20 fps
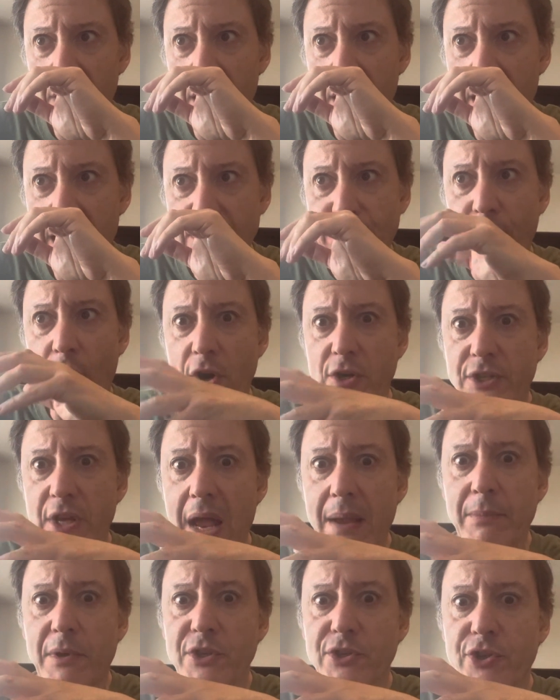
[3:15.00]
As far as
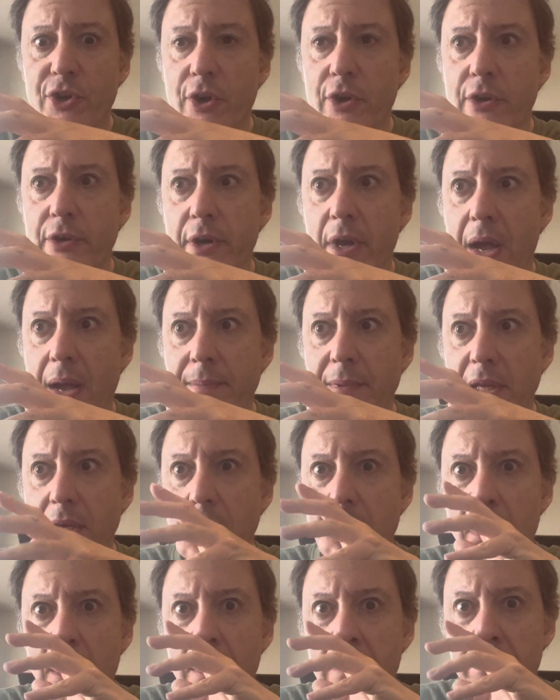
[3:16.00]
I'm concerned,
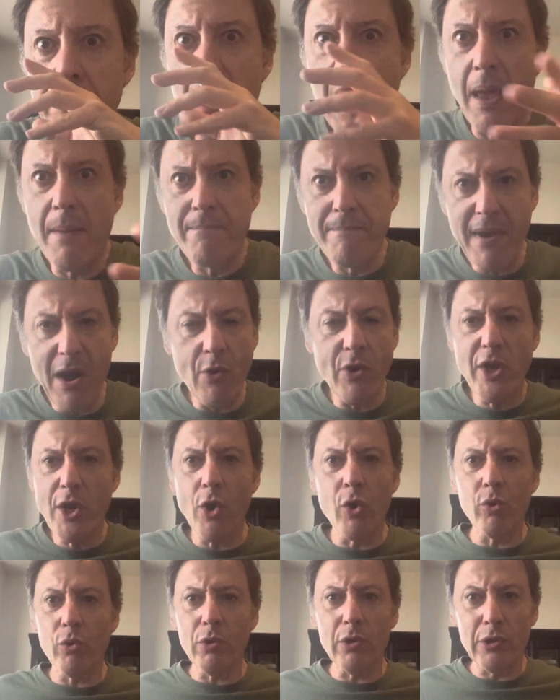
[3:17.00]
Mario